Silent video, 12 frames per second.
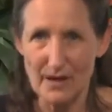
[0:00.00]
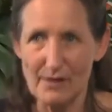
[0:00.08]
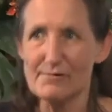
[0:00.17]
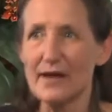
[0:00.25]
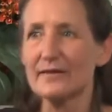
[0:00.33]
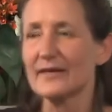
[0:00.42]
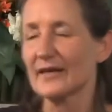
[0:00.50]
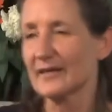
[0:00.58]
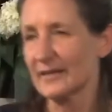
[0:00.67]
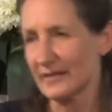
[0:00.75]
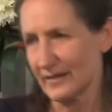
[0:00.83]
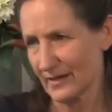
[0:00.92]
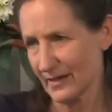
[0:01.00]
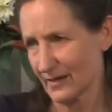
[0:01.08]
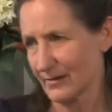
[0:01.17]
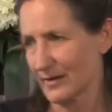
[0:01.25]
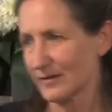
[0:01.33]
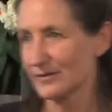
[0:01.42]
around their kidney
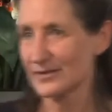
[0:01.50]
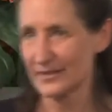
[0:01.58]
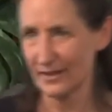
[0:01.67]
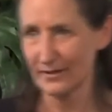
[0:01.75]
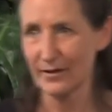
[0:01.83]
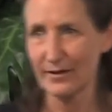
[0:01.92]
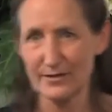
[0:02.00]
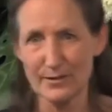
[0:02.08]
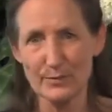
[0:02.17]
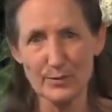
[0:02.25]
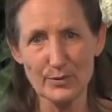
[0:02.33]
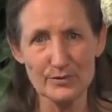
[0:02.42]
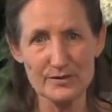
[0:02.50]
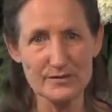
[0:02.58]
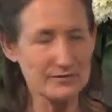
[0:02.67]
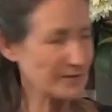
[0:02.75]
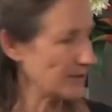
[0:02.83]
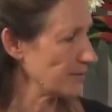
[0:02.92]
area because they know the importance
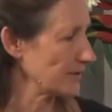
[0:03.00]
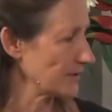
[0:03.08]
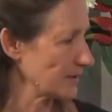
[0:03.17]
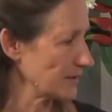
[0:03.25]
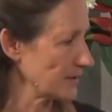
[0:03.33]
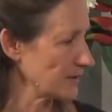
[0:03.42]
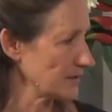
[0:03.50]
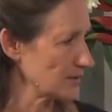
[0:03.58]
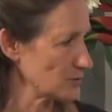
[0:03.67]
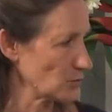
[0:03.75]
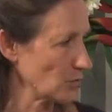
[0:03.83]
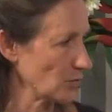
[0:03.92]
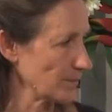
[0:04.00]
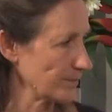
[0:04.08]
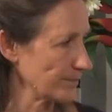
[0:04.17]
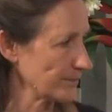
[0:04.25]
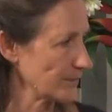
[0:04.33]
of keeping the kidneys warm.